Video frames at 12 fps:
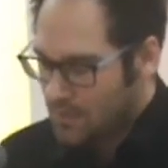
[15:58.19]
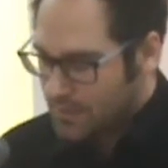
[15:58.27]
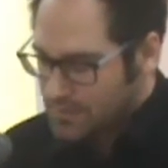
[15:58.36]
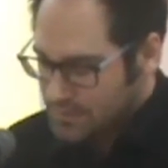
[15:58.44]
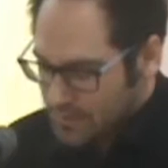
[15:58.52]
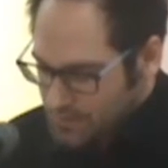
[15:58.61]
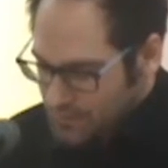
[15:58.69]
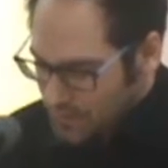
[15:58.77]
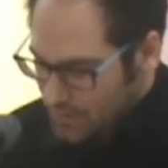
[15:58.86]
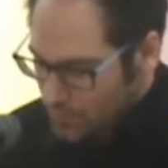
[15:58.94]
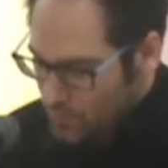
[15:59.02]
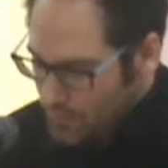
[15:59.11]

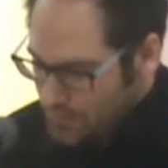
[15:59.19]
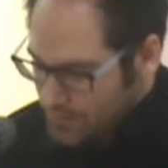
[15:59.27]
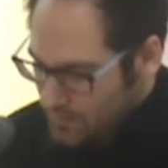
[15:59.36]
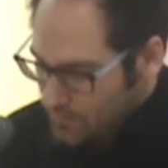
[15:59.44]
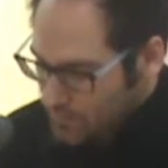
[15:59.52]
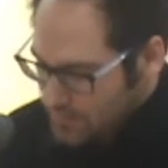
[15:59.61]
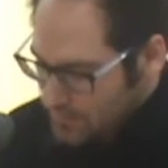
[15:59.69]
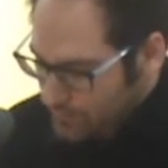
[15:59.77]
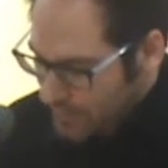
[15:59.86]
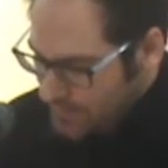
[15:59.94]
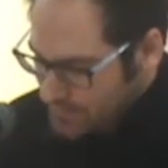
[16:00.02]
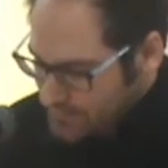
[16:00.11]
Researching and working with the
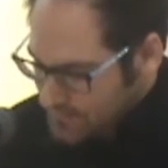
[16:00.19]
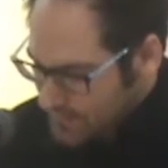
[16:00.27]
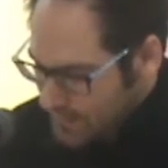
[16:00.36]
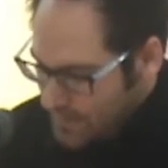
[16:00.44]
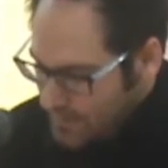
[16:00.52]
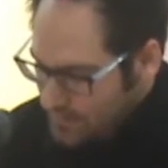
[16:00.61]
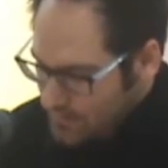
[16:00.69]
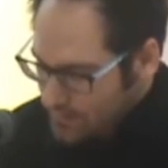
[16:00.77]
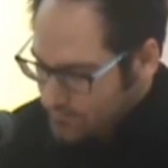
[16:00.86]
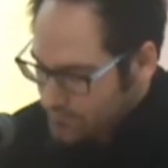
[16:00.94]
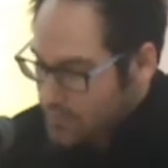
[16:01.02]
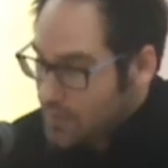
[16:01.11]
Partisan
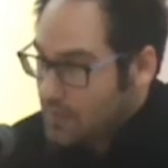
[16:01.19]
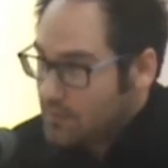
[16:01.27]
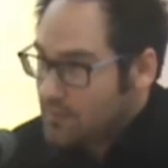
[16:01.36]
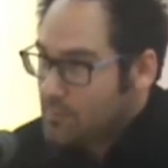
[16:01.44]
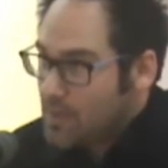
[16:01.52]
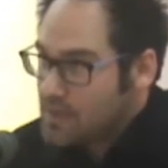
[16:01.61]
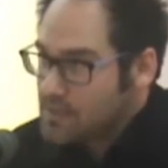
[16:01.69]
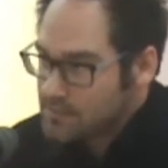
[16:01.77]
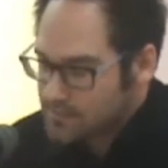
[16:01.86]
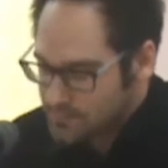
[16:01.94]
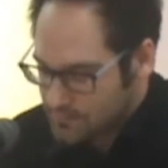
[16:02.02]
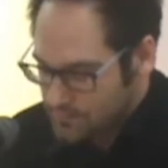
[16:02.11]
archive
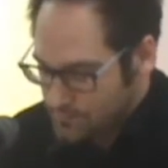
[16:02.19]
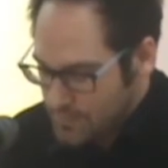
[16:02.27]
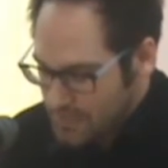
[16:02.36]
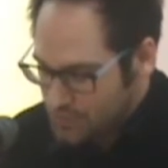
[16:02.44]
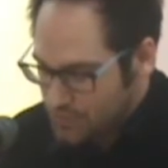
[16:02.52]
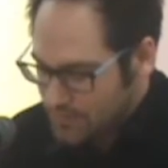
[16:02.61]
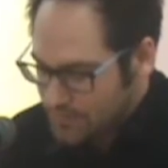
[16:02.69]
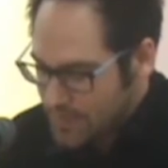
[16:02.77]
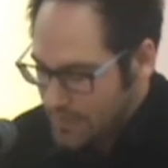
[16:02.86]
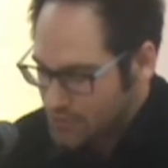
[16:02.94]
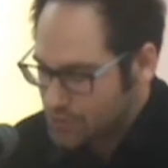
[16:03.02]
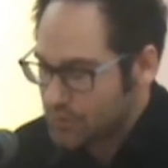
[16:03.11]
demands much
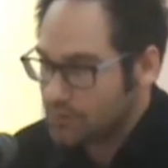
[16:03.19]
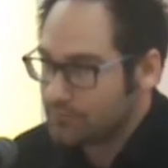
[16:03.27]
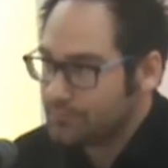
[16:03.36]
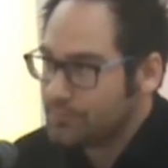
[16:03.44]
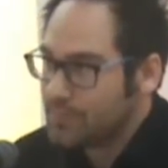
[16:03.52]
attention